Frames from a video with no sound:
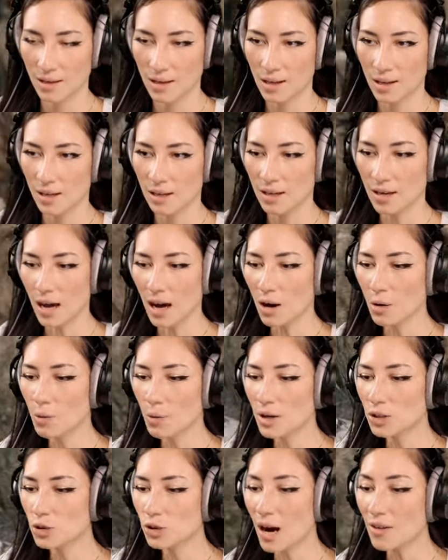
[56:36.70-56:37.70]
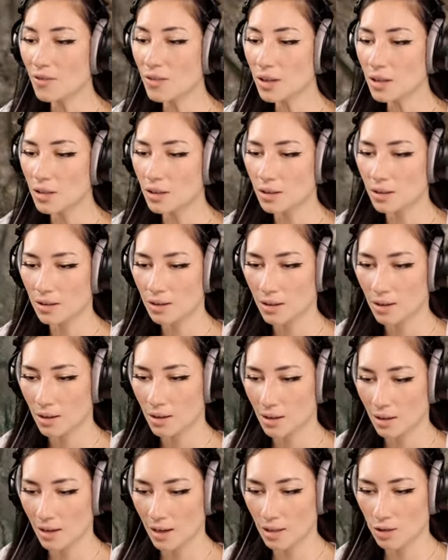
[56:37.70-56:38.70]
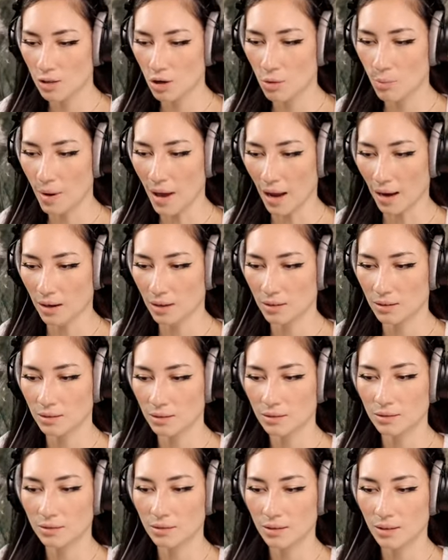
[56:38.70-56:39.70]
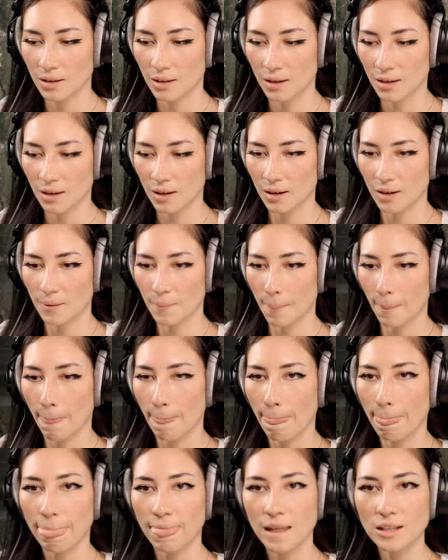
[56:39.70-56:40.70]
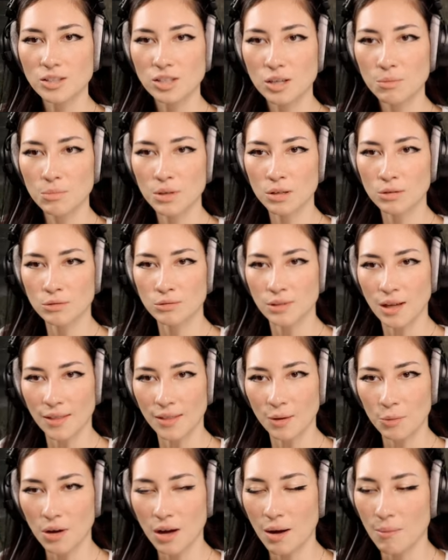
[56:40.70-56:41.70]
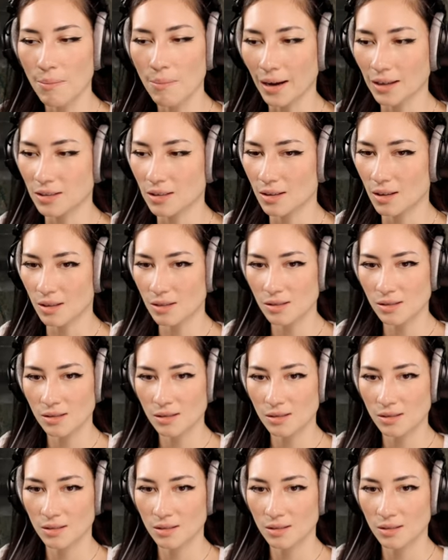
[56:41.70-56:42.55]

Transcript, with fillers: Now we travel! Let's go back. Let's commune, and then we'll come back to this.